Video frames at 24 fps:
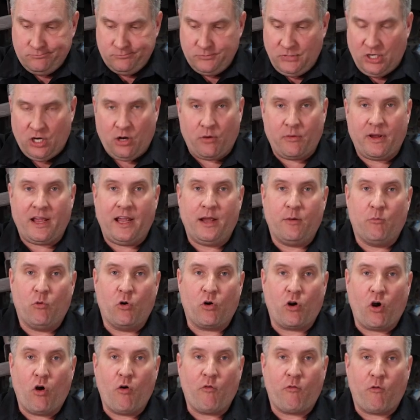you know, hey,
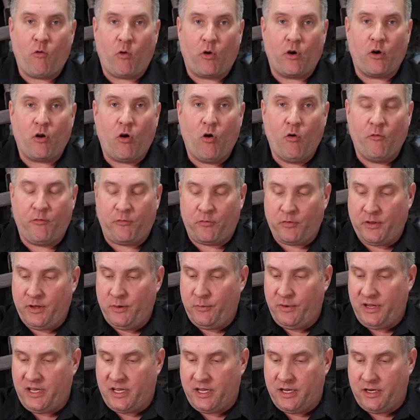we'll go for it. Hopefully,
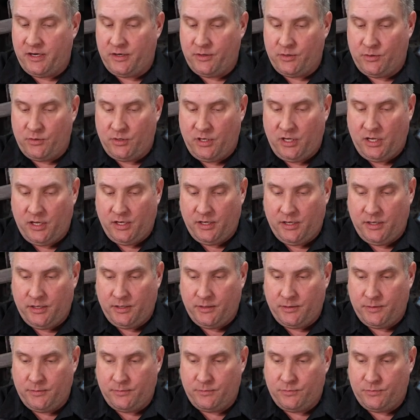we can
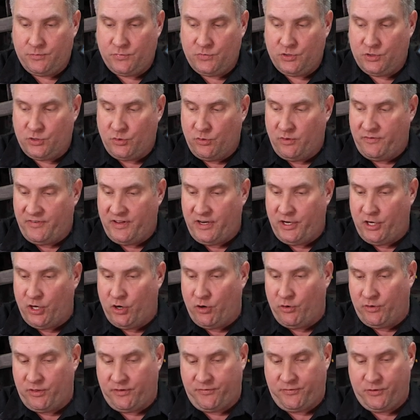uh, do a
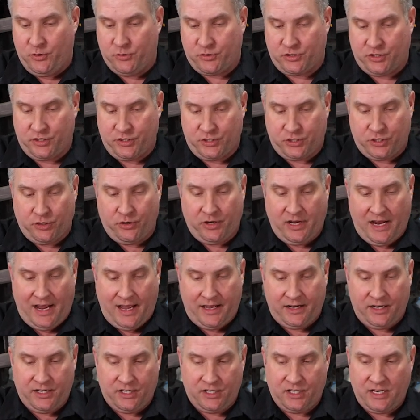video in the future to show you
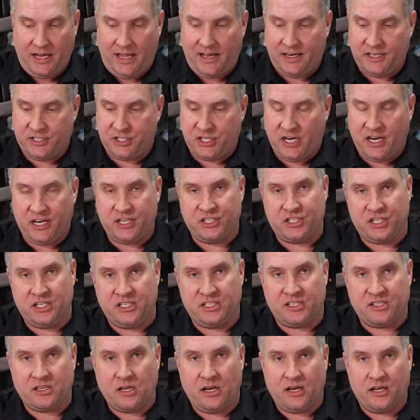how to how to change
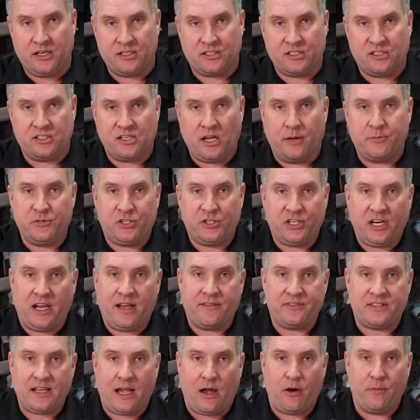these uh, stub
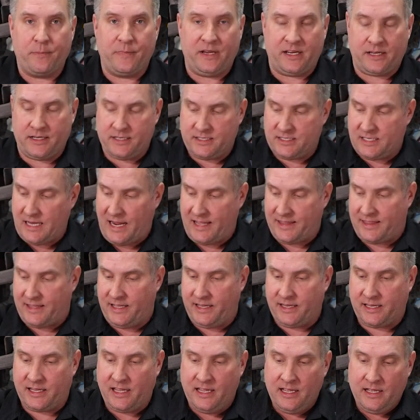shafts out because I
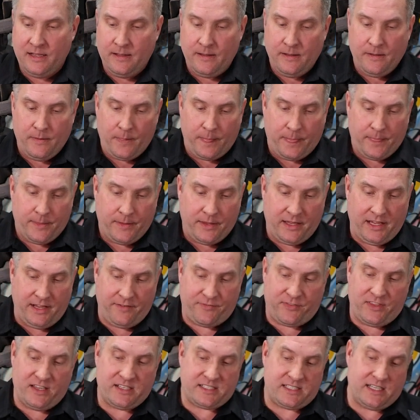think
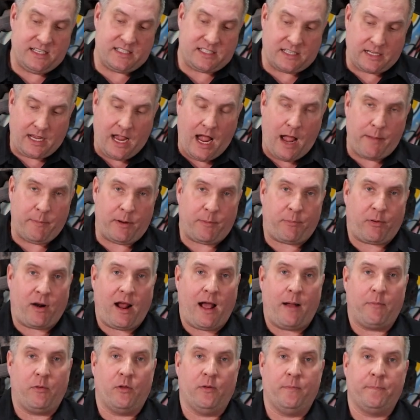if this is a common
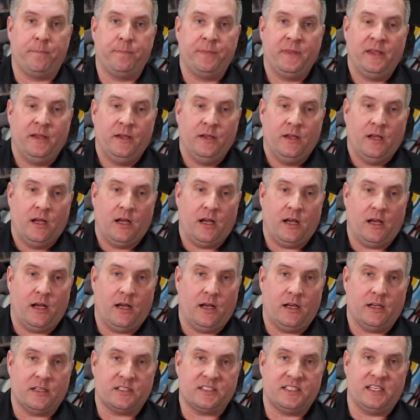problem
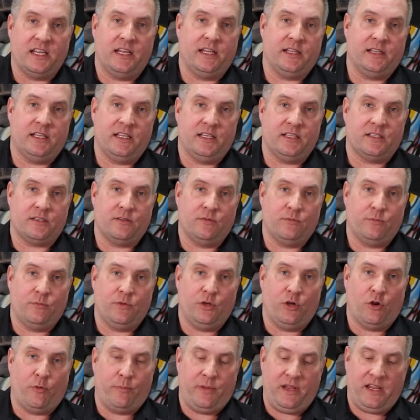uh, seeing these,
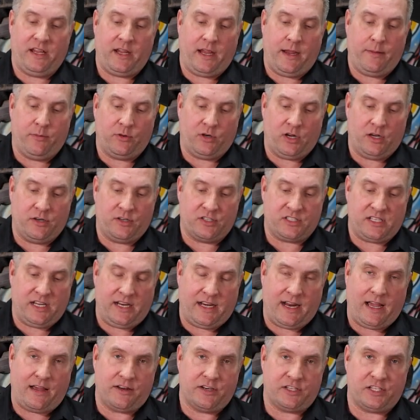you know, being able to
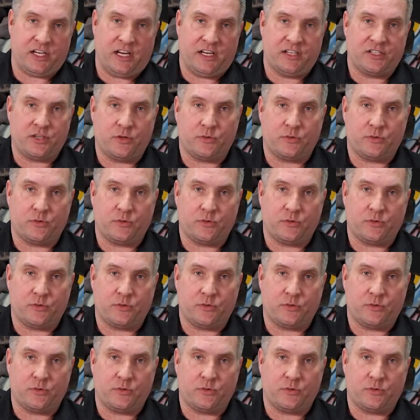understand how to change